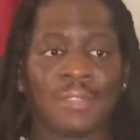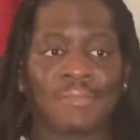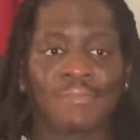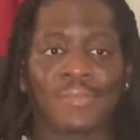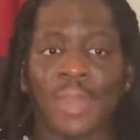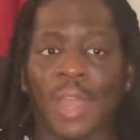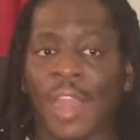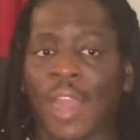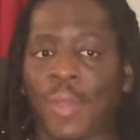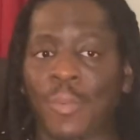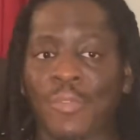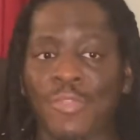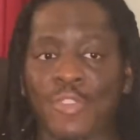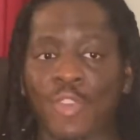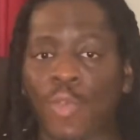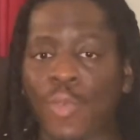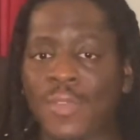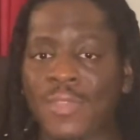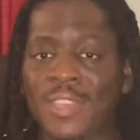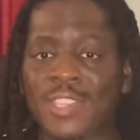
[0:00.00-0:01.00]
all right, we're
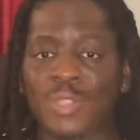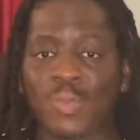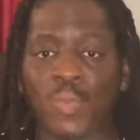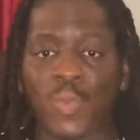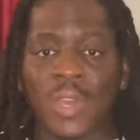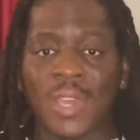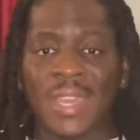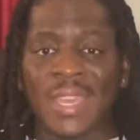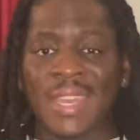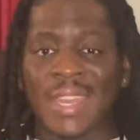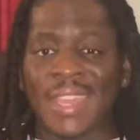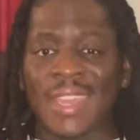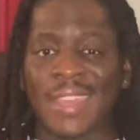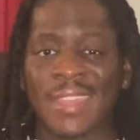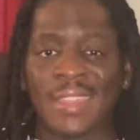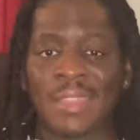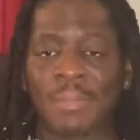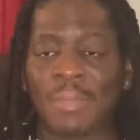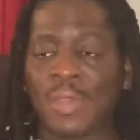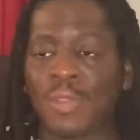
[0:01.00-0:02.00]
throwing this one in
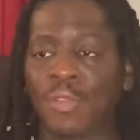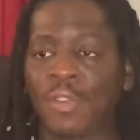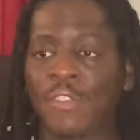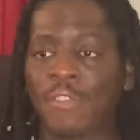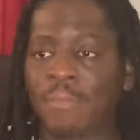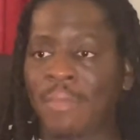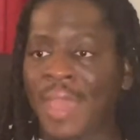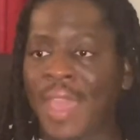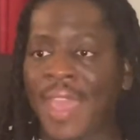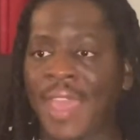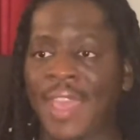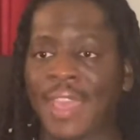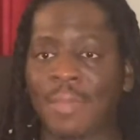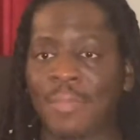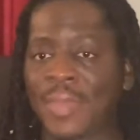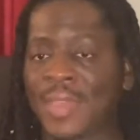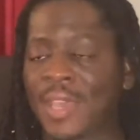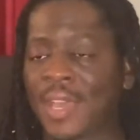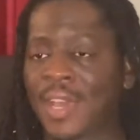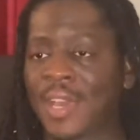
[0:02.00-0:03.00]
the middle of May
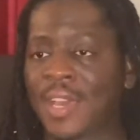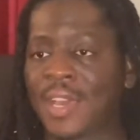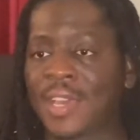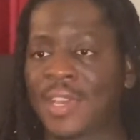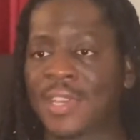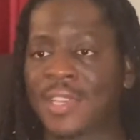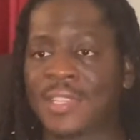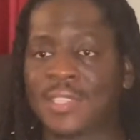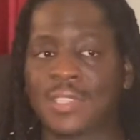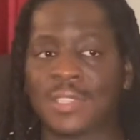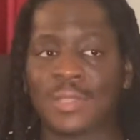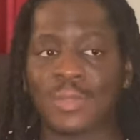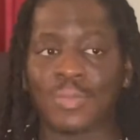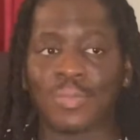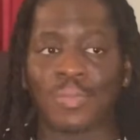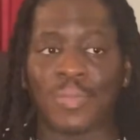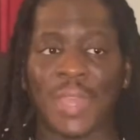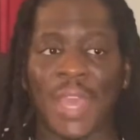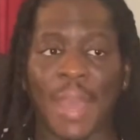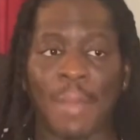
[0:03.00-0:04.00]
because
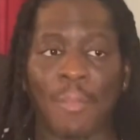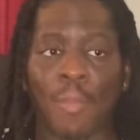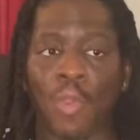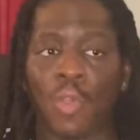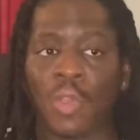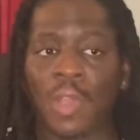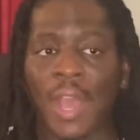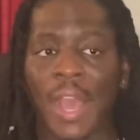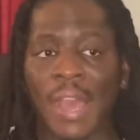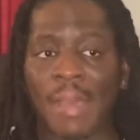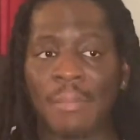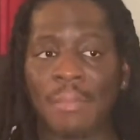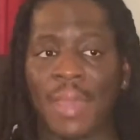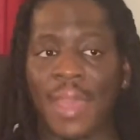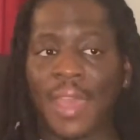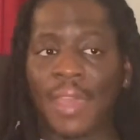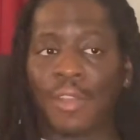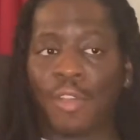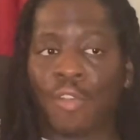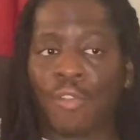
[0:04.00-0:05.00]
we got Mortal
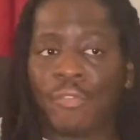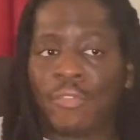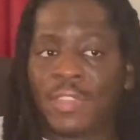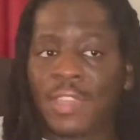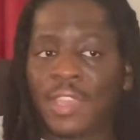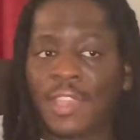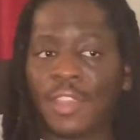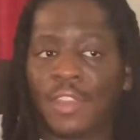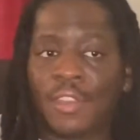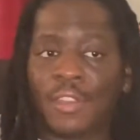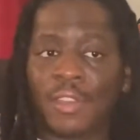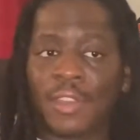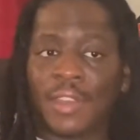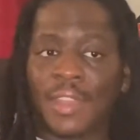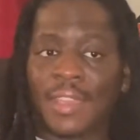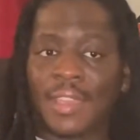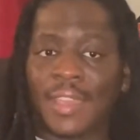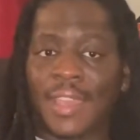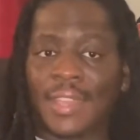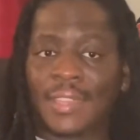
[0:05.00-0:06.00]
Kombat over here
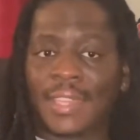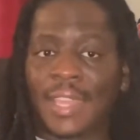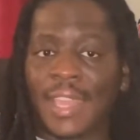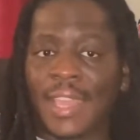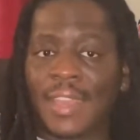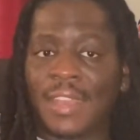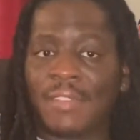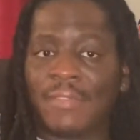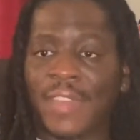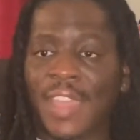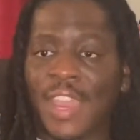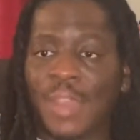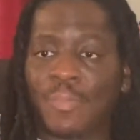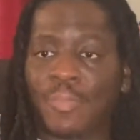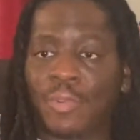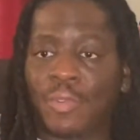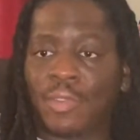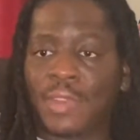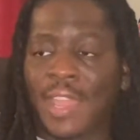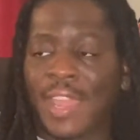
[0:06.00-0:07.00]
at the end of
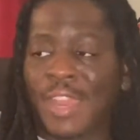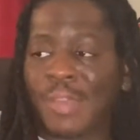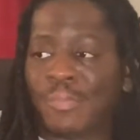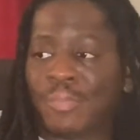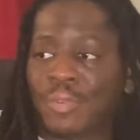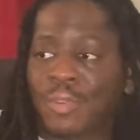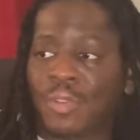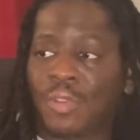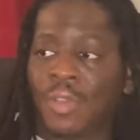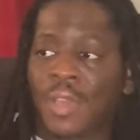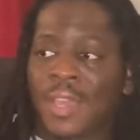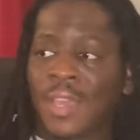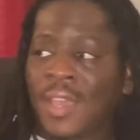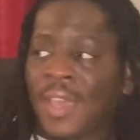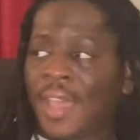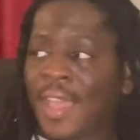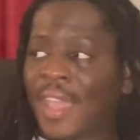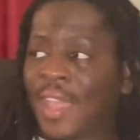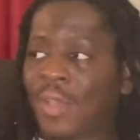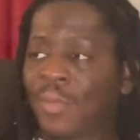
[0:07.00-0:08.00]
April,
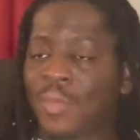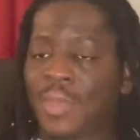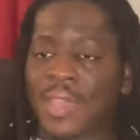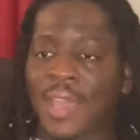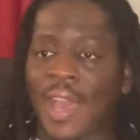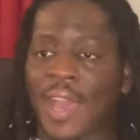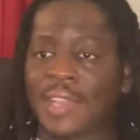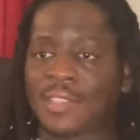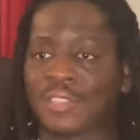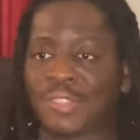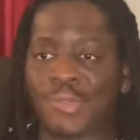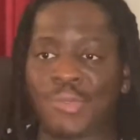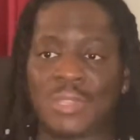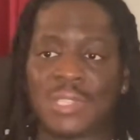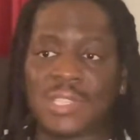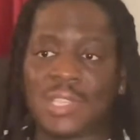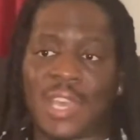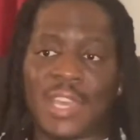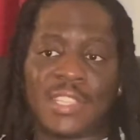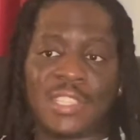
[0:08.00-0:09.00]
and we got
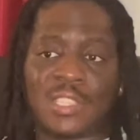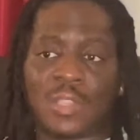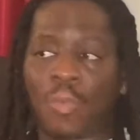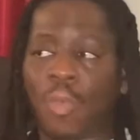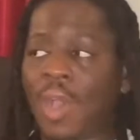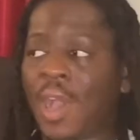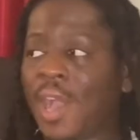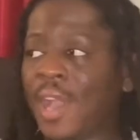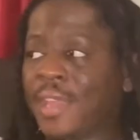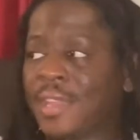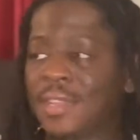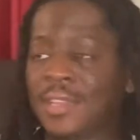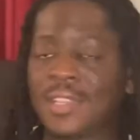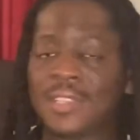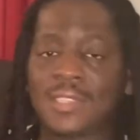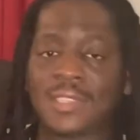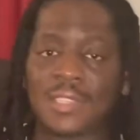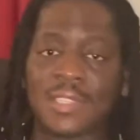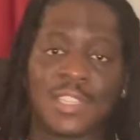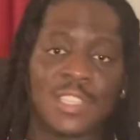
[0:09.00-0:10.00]
Suicide Squad and
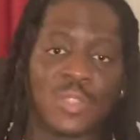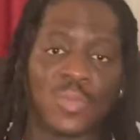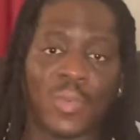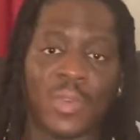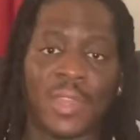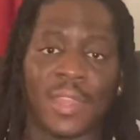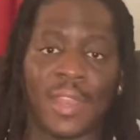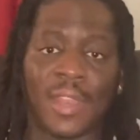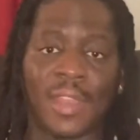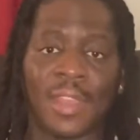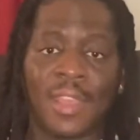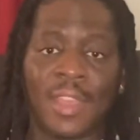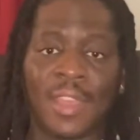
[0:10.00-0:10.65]
this one